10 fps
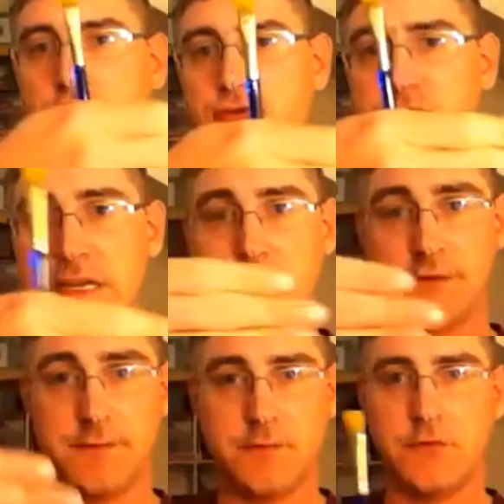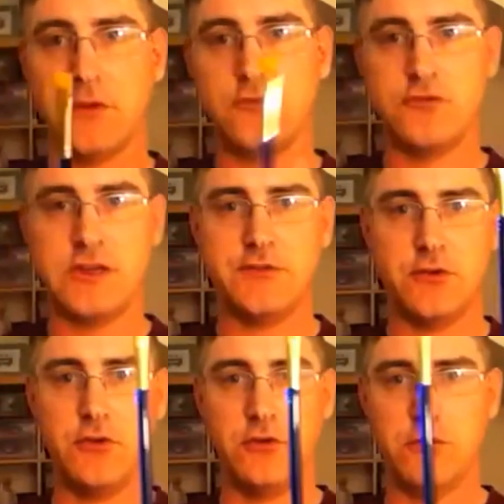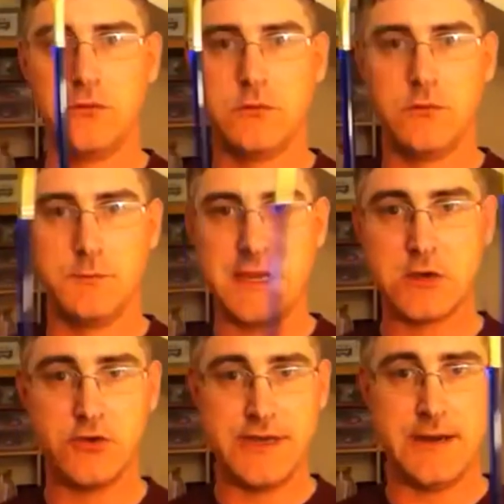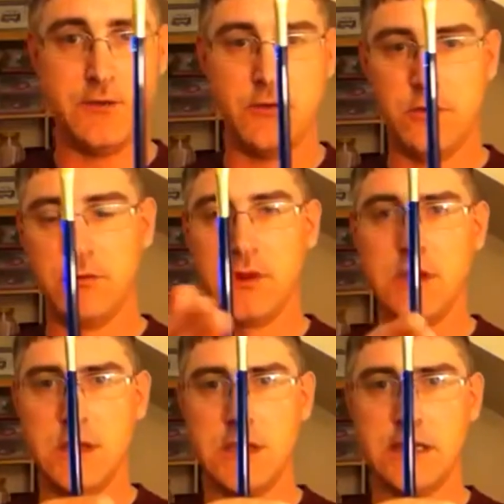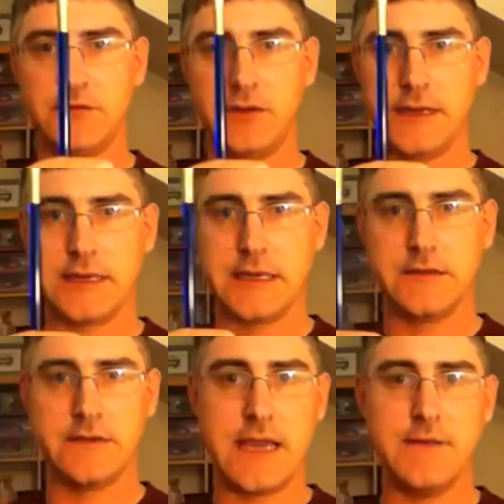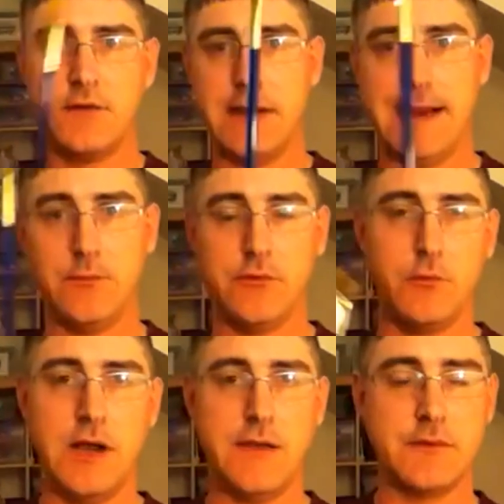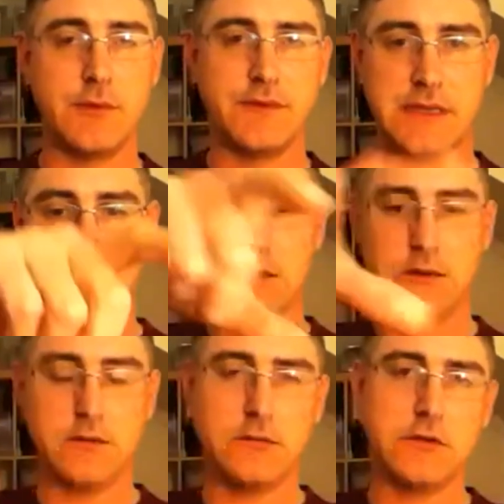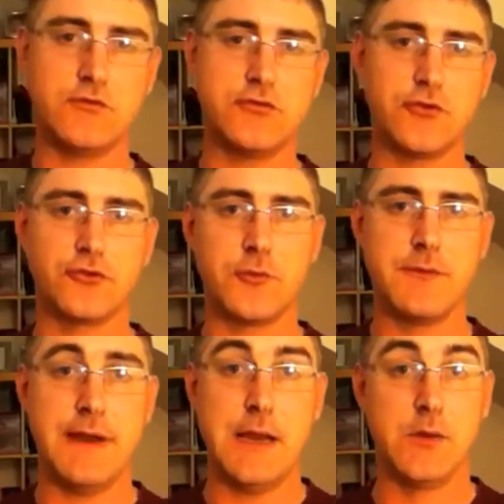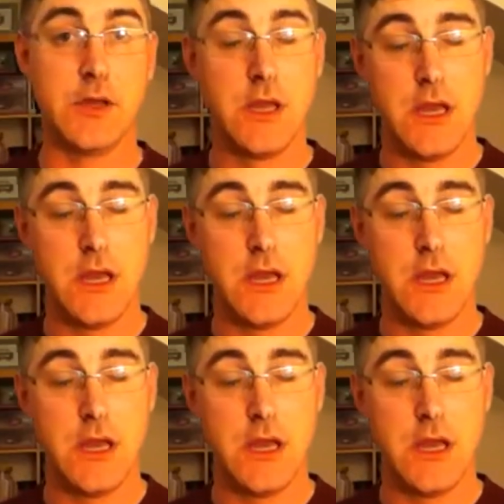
trees, so the trees are all being cut down, are all interlinking together around and what have you, with the two trucks coming round